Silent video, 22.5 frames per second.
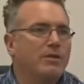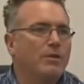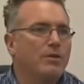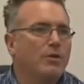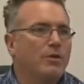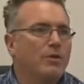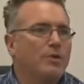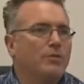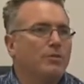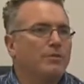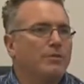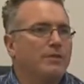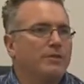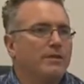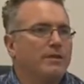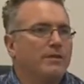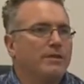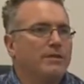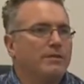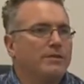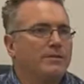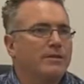home
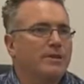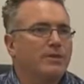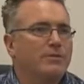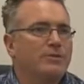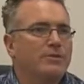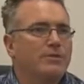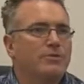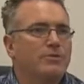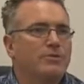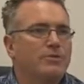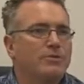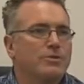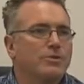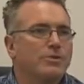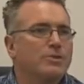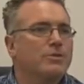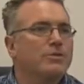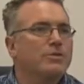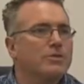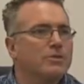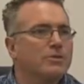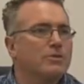to, to our soldiers as
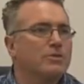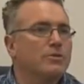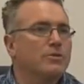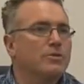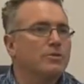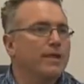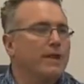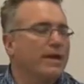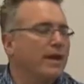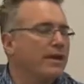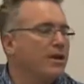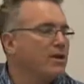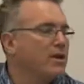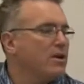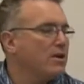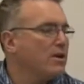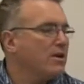soon as we can.